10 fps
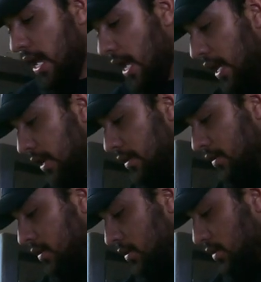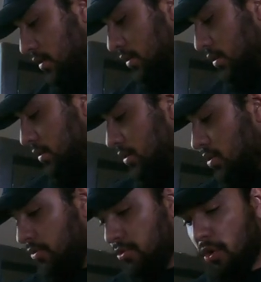And
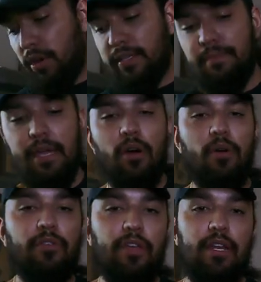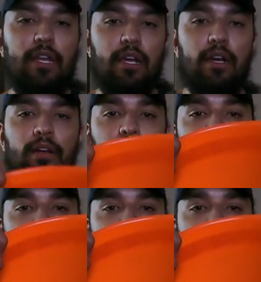there's already some Eco Earth in here